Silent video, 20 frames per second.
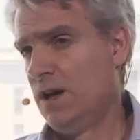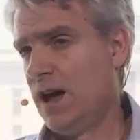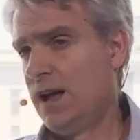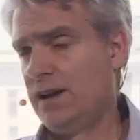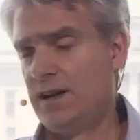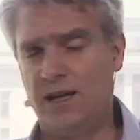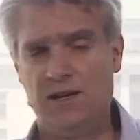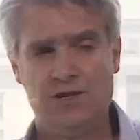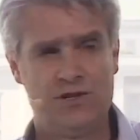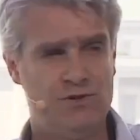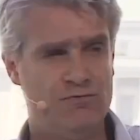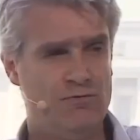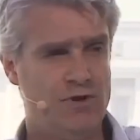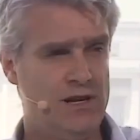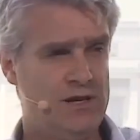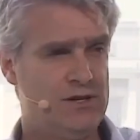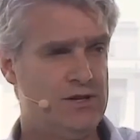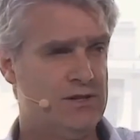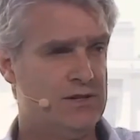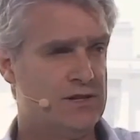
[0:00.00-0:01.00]
and ancient
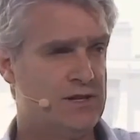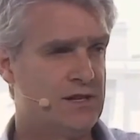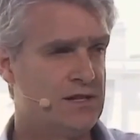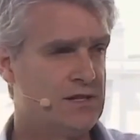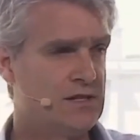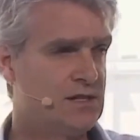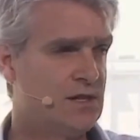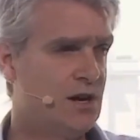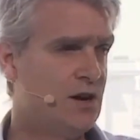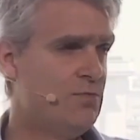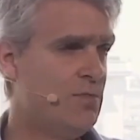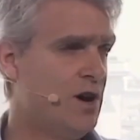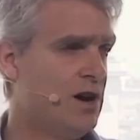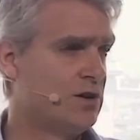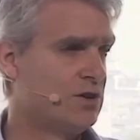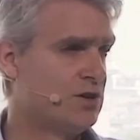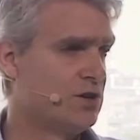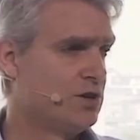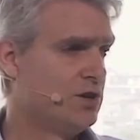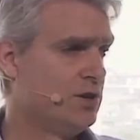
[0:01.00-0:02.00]
religions? There's so
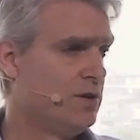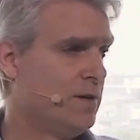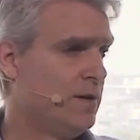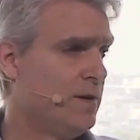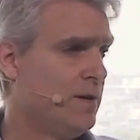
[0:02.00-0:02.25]
much.